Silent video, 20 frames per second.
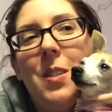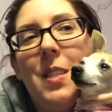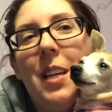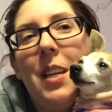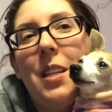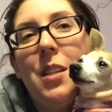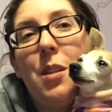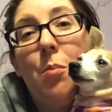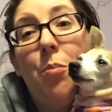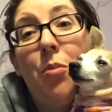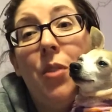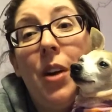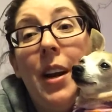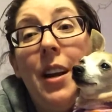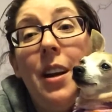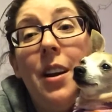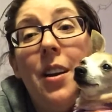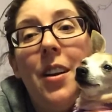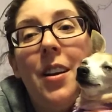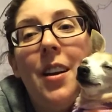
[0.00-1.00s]
is like to
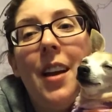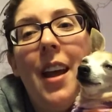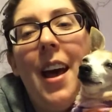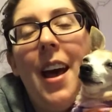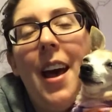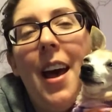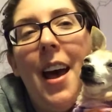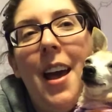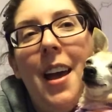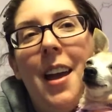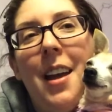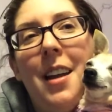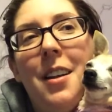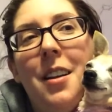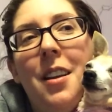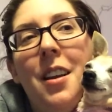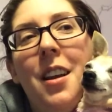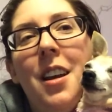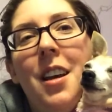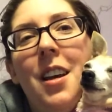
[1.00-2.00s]
brighten her day
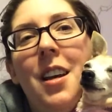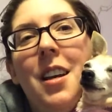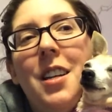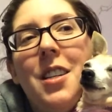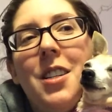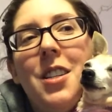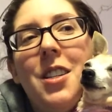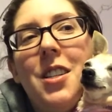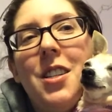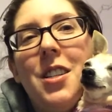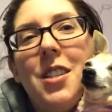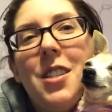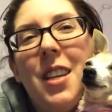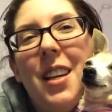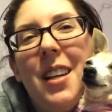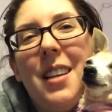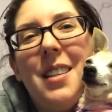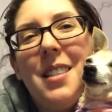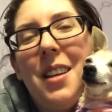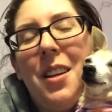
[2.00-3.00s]
and to just
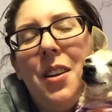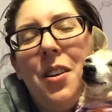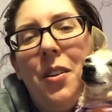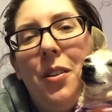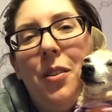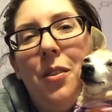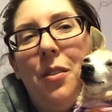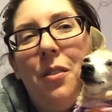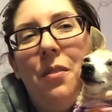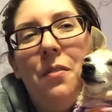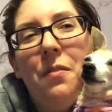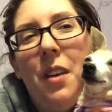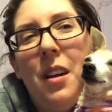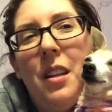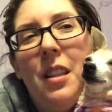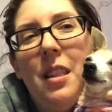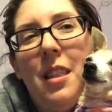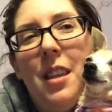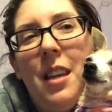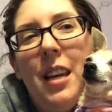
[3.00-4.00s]
like send her a little
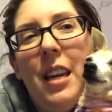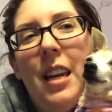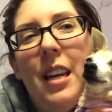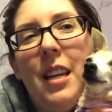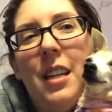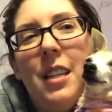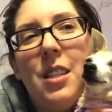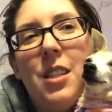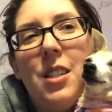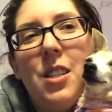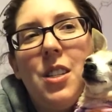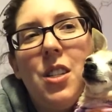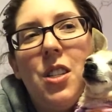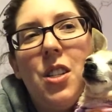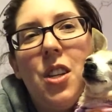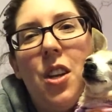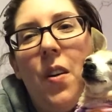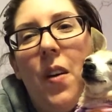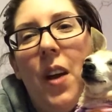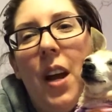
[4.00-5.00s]
fun thing,
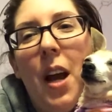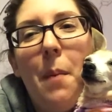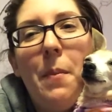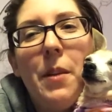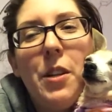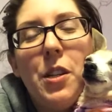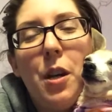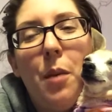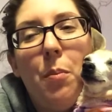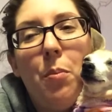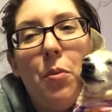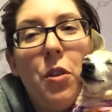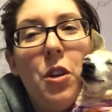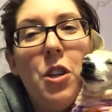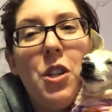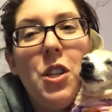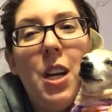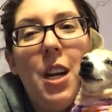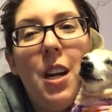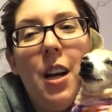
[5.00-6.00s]
just showing how much I
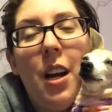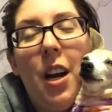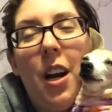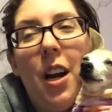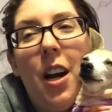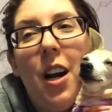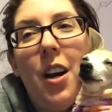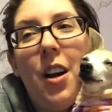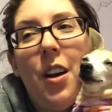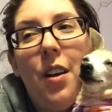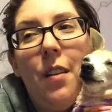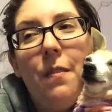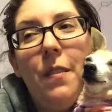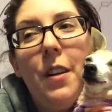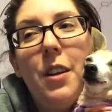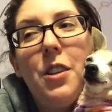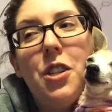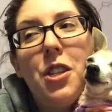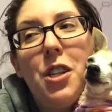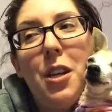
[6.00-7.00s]
appreciate her and her
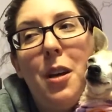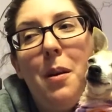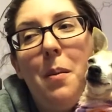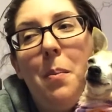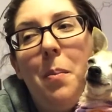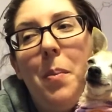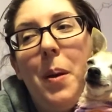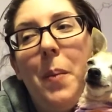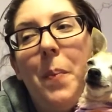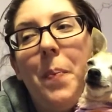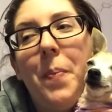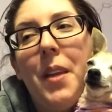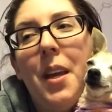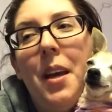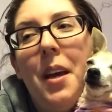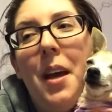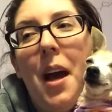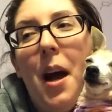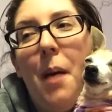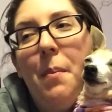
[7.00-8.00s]
friendship and
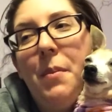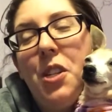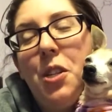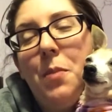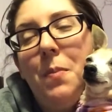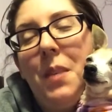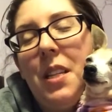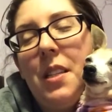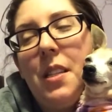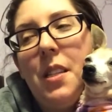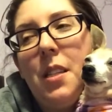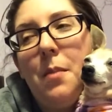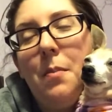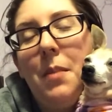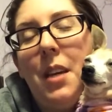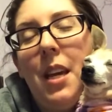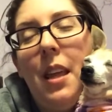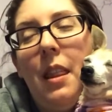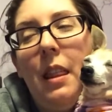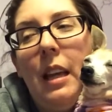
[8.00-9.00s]
how much she means to
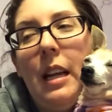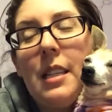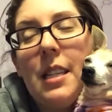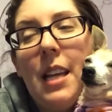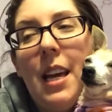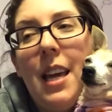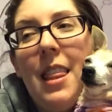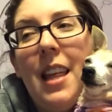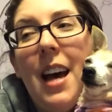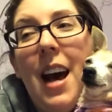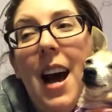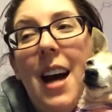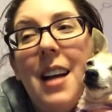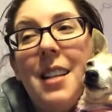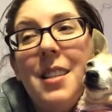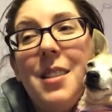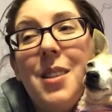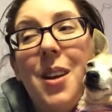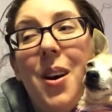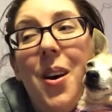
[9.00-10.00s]
me and things like that.
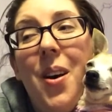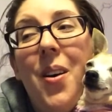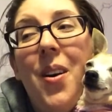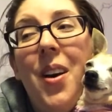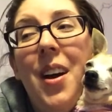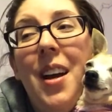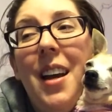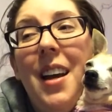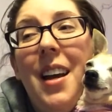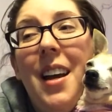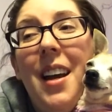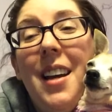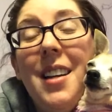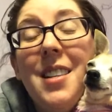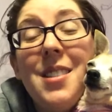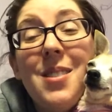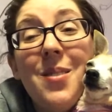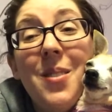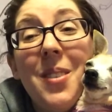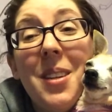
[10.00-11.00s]
So
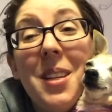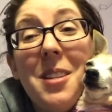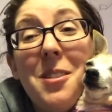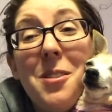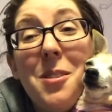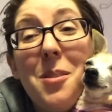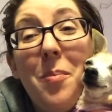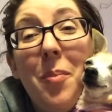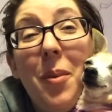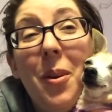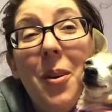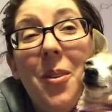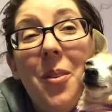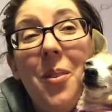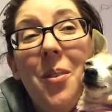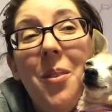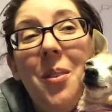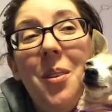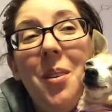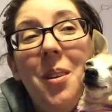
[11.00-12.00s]
it's really super
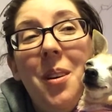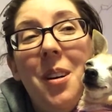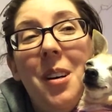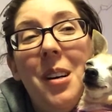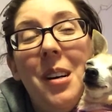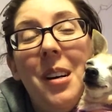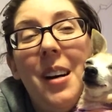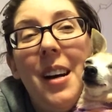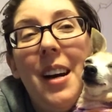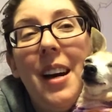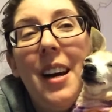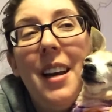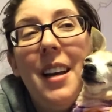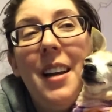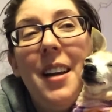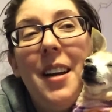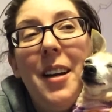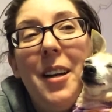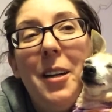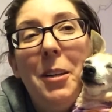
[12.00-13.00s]
cool.
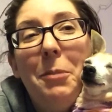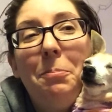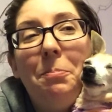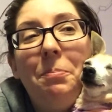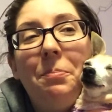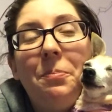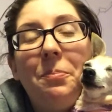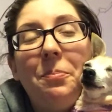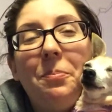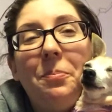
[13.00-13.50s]
And